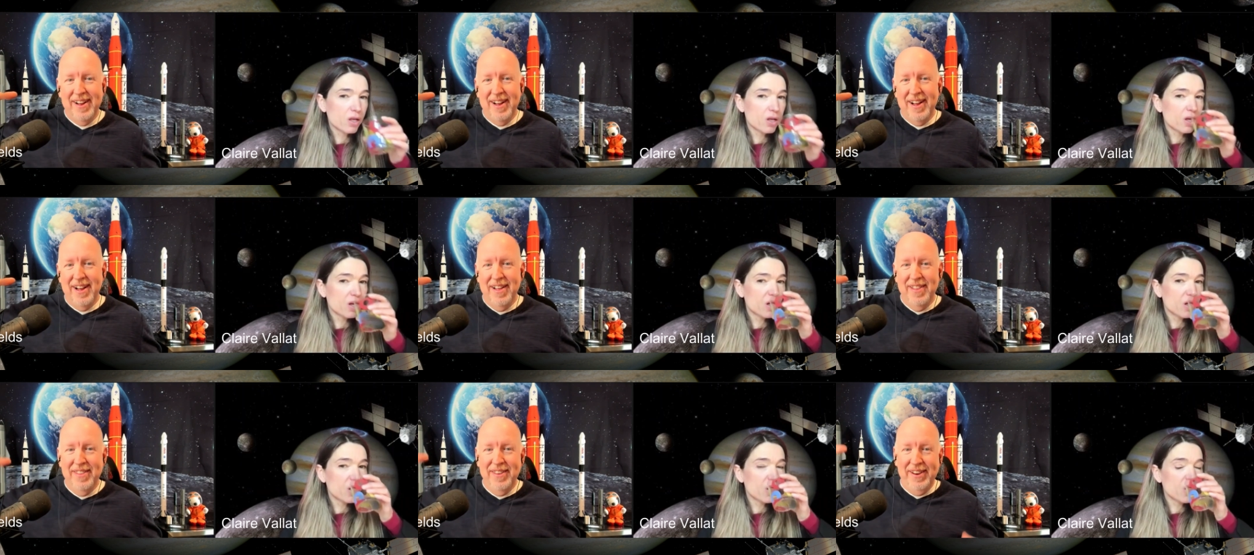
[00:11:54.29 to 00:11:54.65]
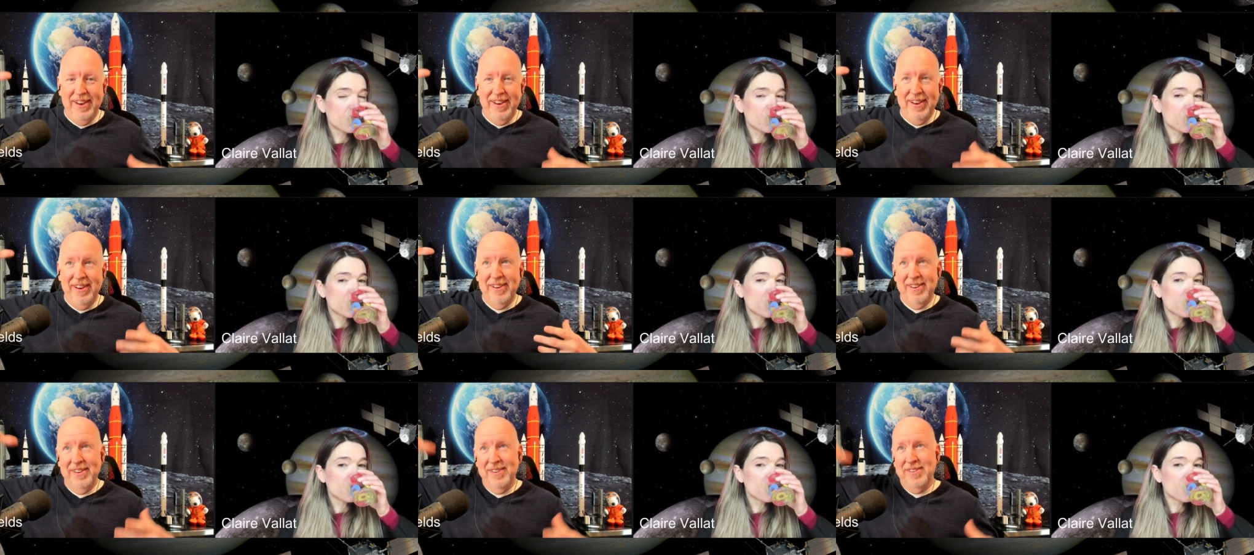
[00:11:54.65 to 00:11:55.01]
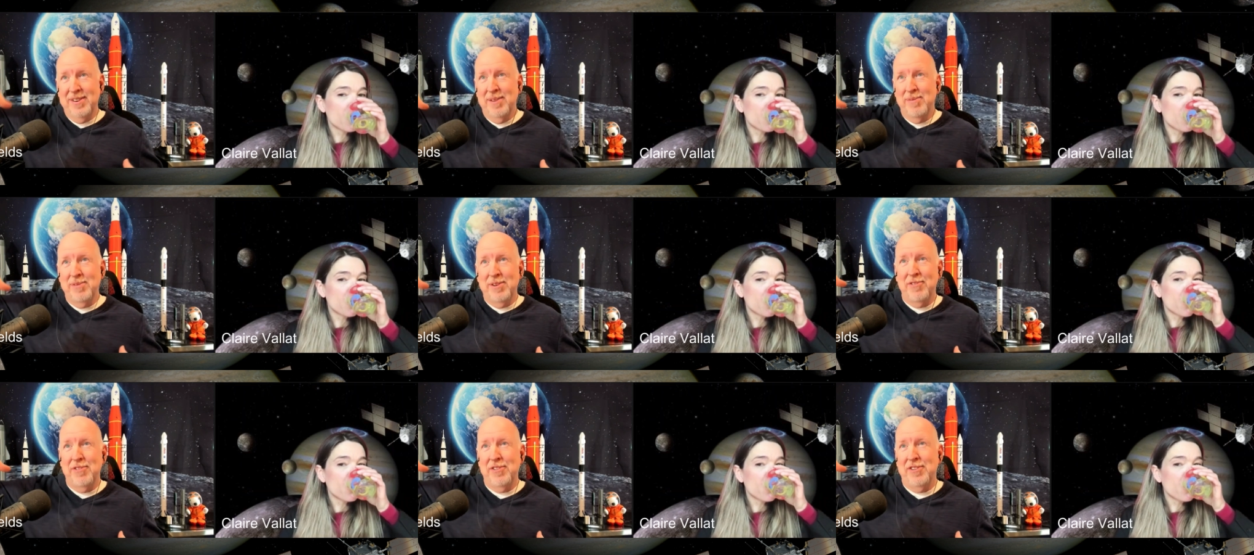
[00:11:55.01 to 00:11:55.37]
Speaker 1: the
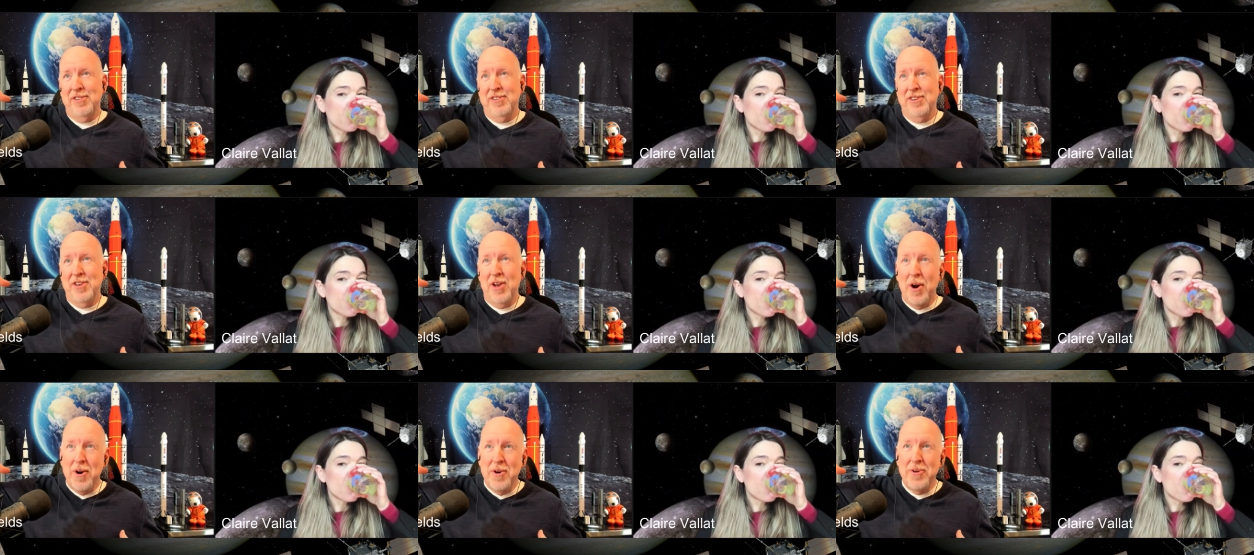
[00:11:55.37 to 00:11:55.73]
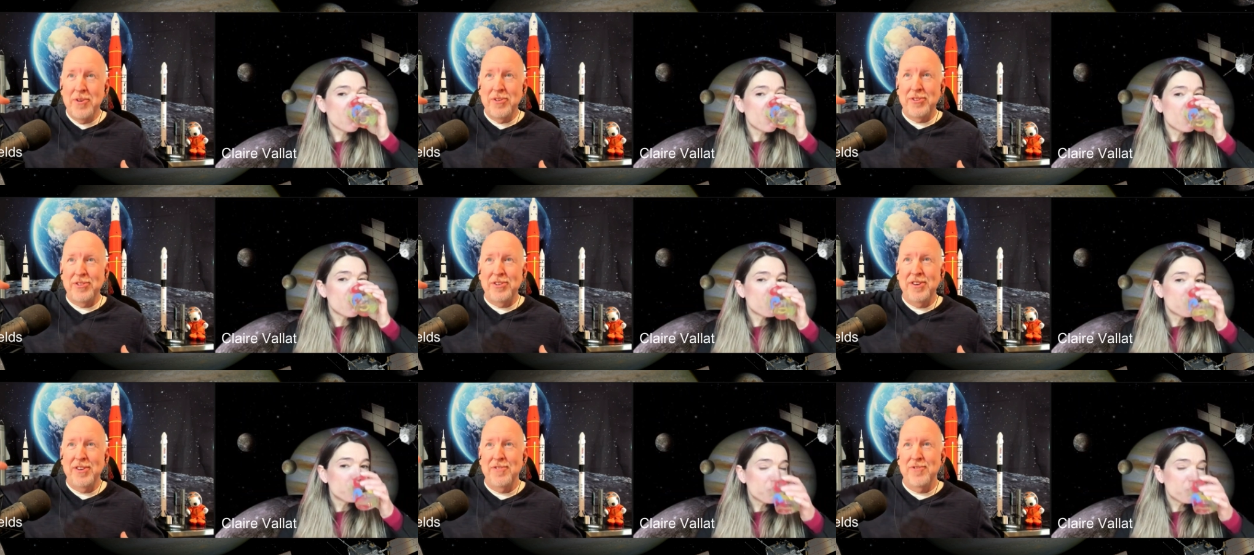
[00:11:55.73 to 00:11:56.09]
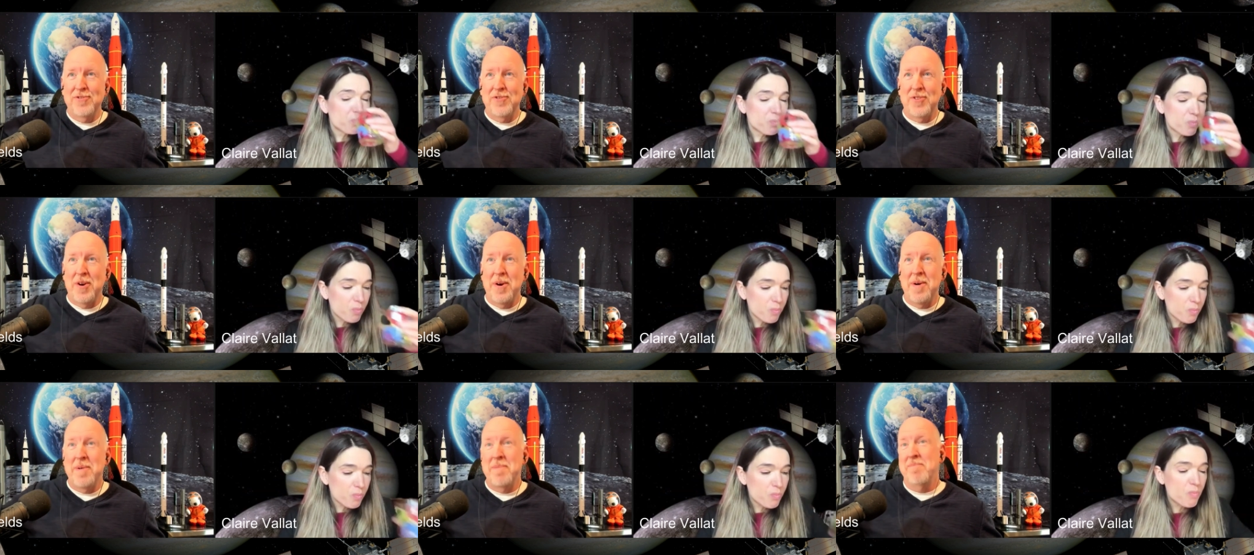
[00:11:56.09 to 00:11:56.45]
subsurface ocean
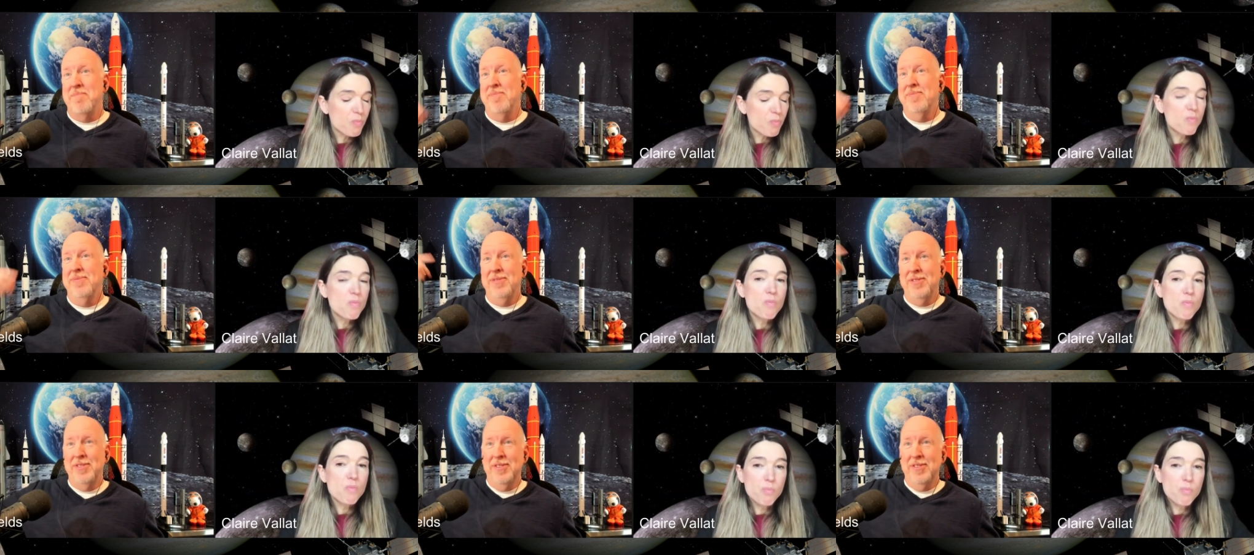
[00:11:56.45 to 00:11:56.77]
from